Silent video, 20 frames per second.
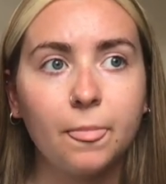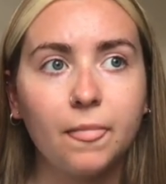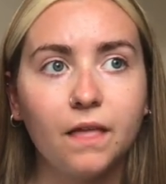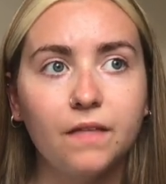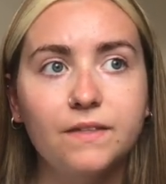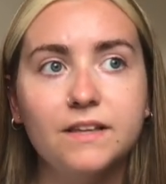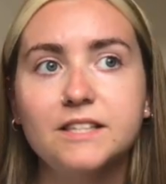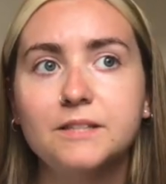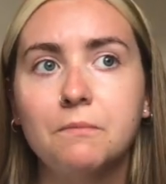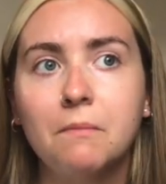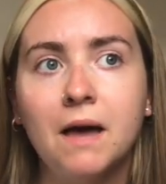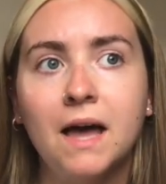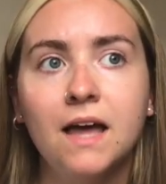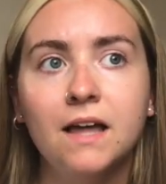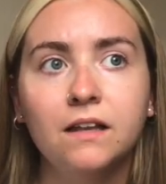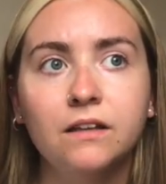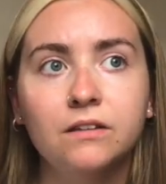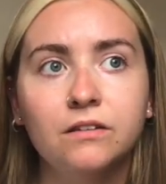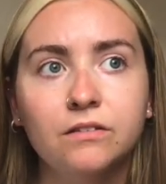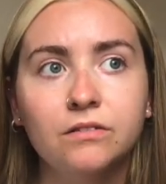this
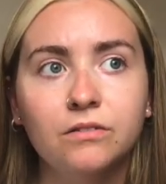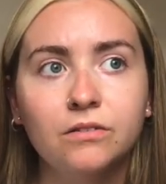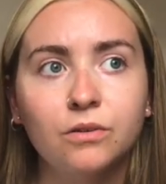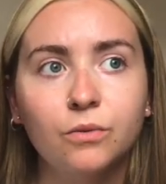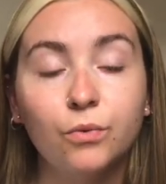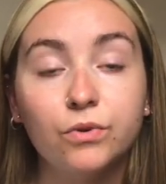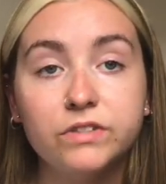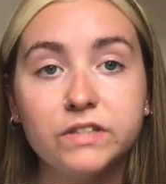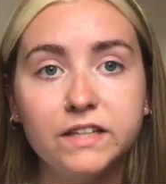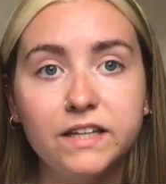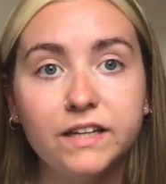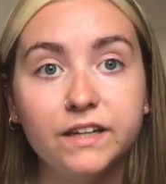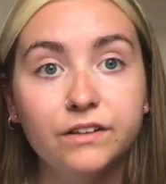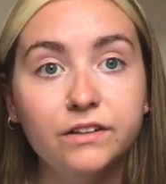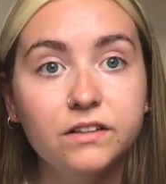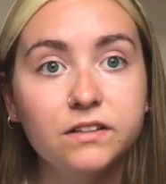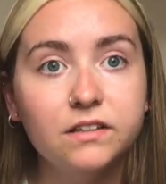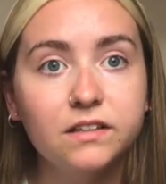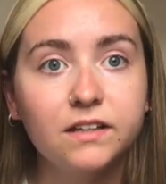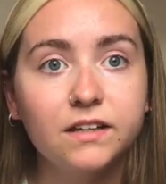man was
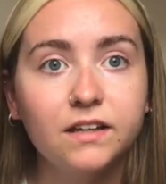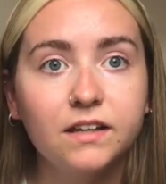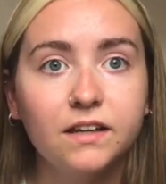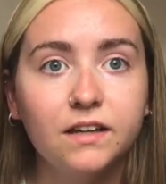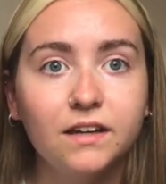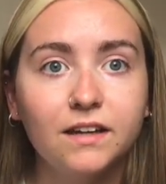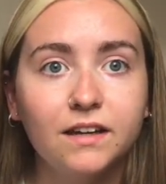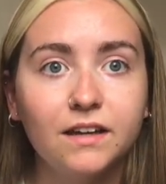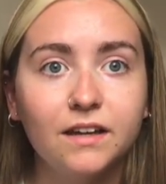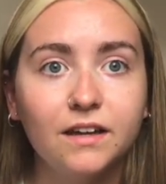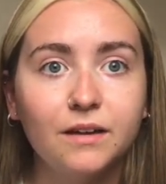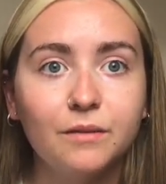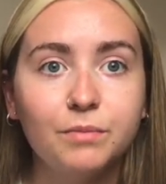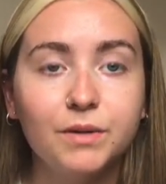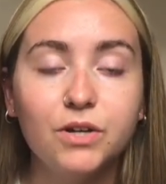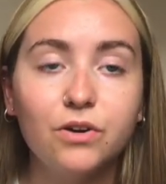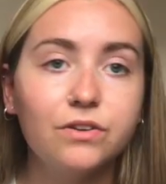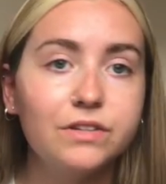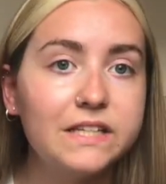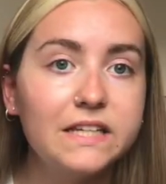killed
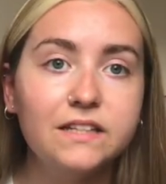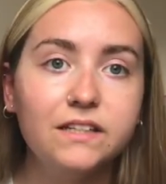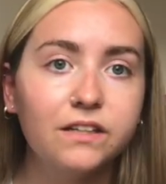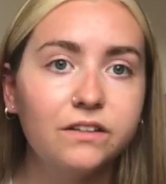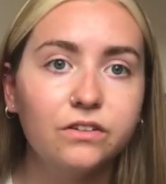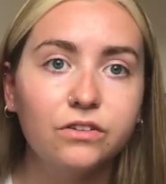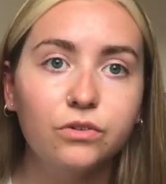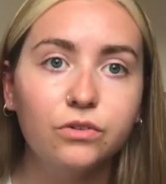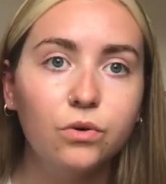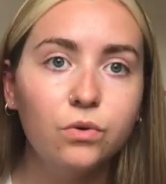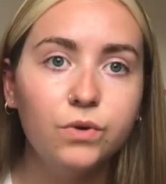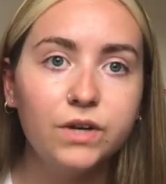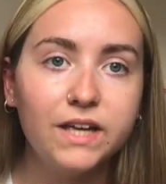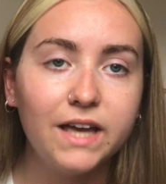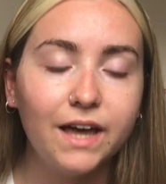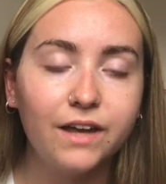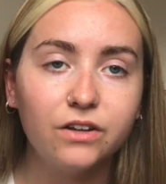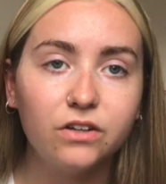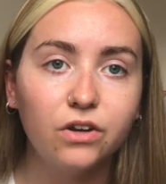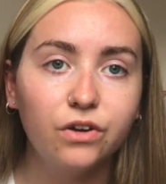because he didn't know he
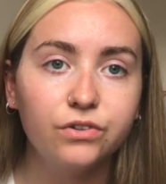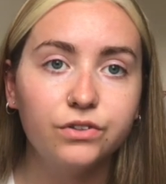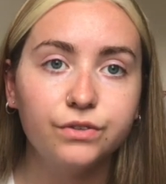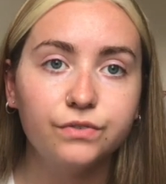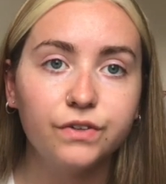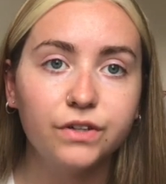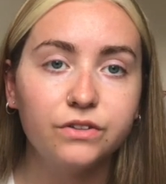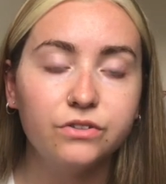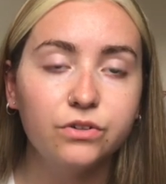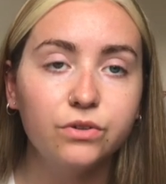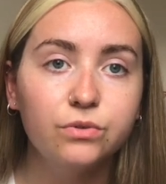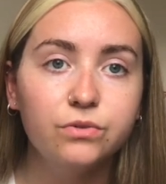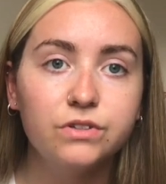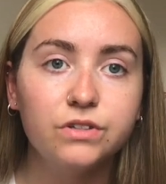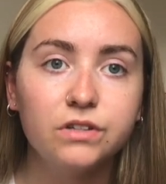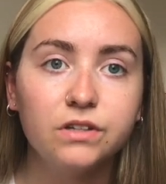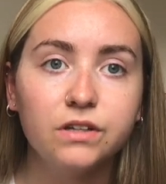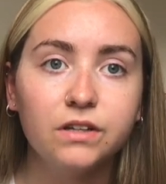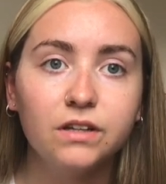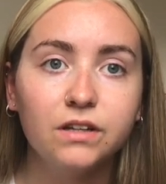had a counterfeit note.
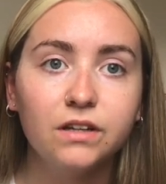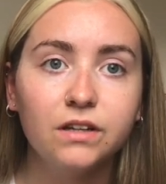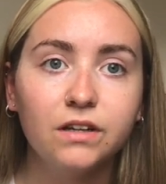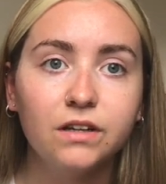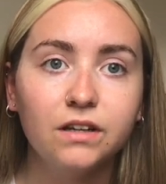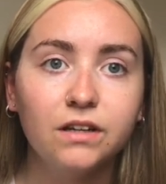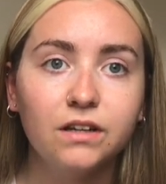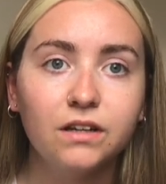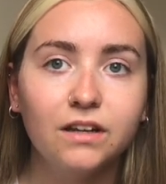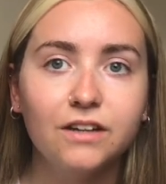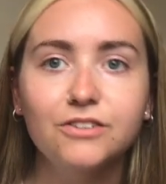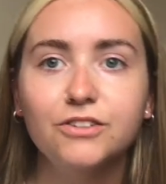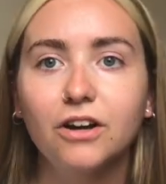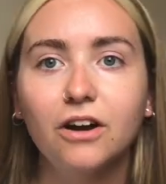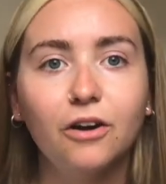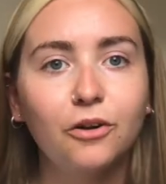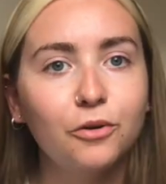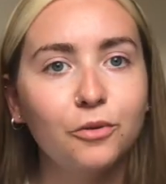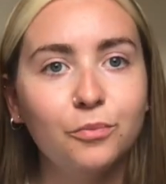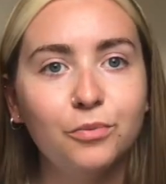And
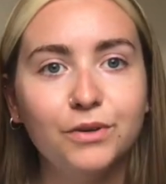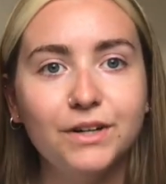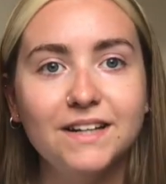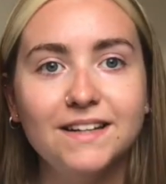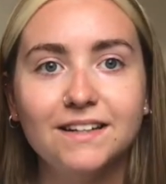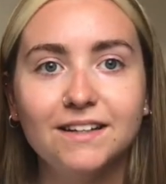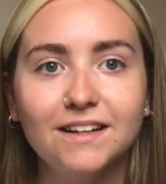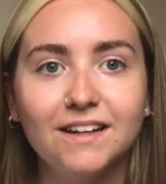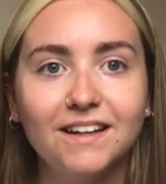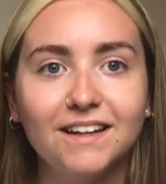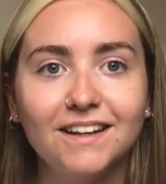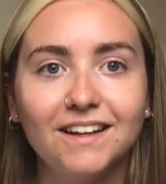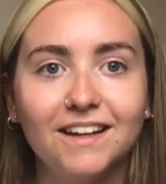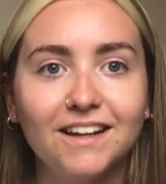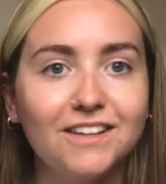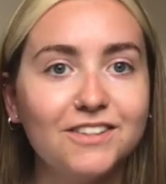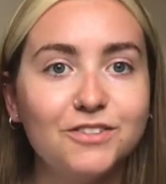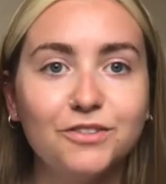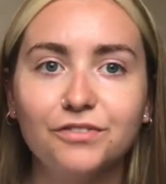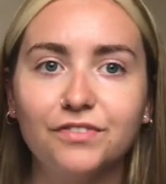Dara Ó Briain
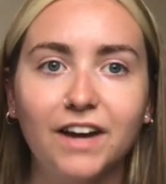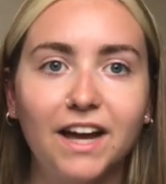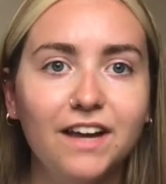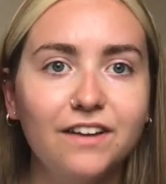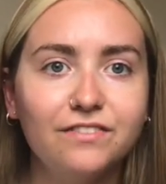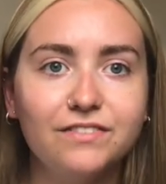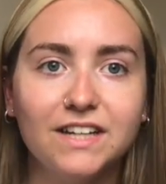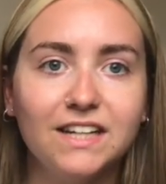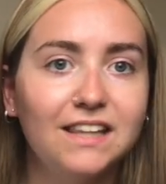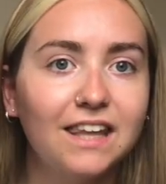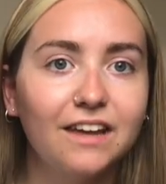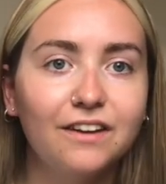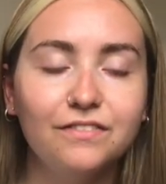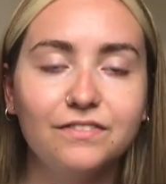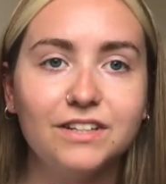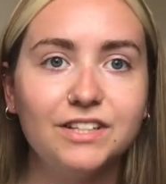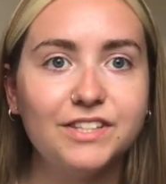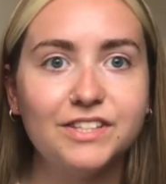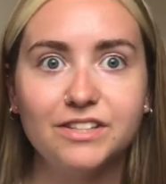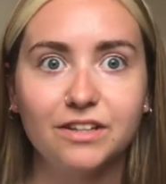survived. He lived. He